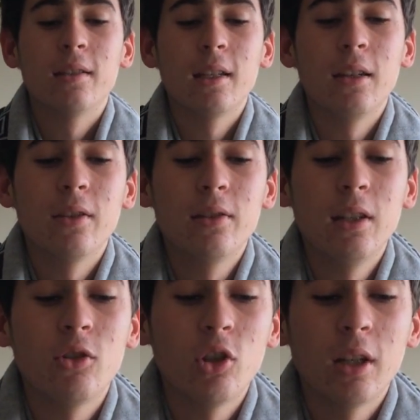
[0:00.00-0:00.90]
see the
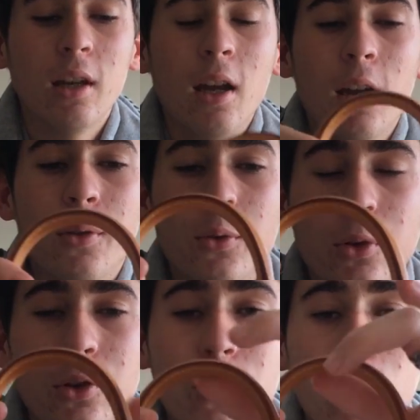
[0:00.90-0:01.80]
stitching
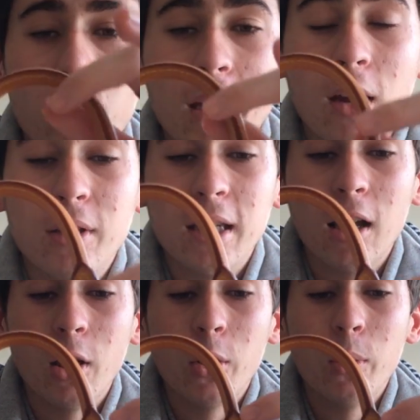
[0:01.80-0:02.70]
through the top. We have a
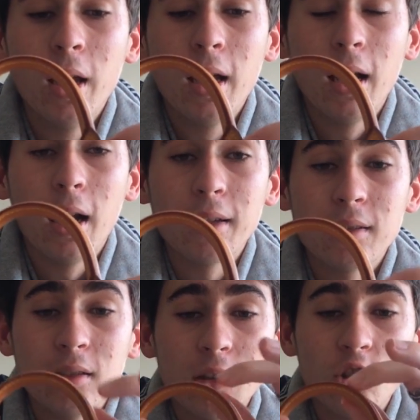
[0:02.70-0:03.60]
yellow
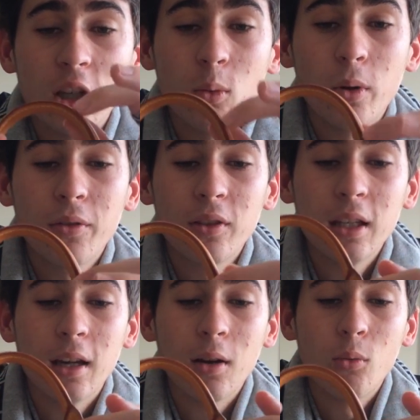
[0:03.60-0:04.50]
stitching with
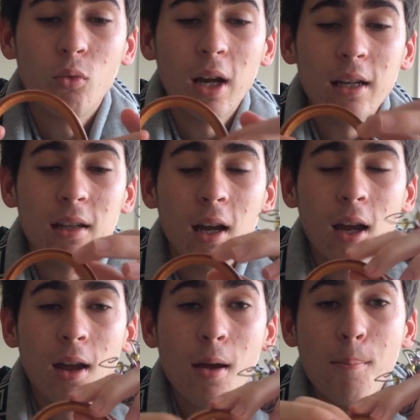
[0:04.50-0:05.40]
the red
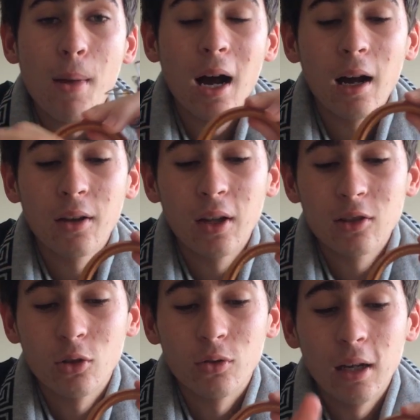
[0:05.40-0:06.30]
mark
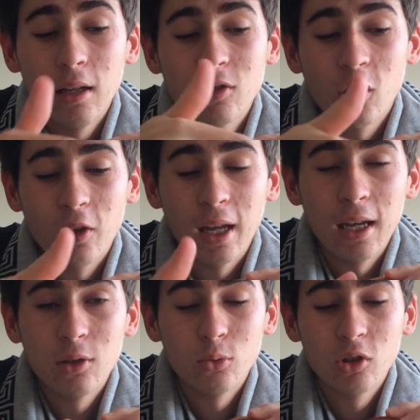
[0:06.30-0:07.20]
that's on each side of the
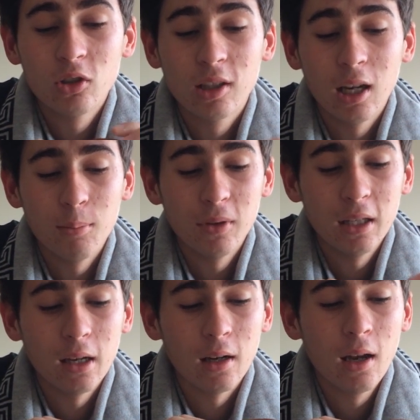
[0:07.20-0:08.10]
handle, just to keep
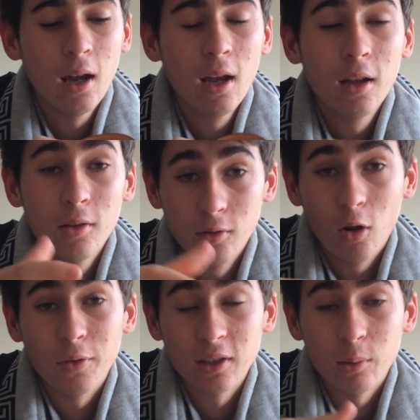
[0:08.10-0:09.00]
the
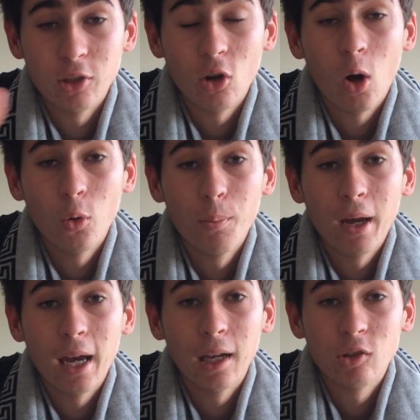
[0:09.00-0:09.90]
obviously when you hold the
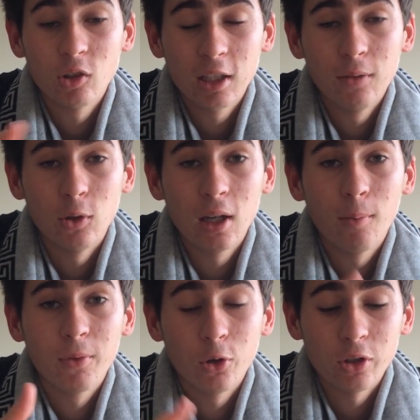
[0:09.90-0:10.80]
bag, just to give you
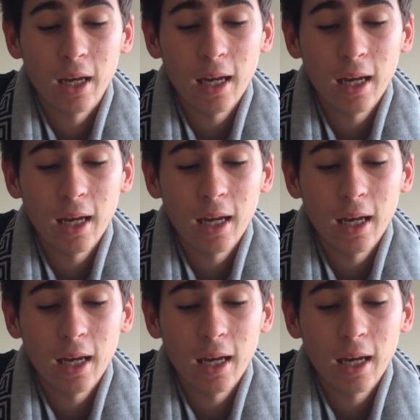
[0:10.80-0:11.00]
comfort on your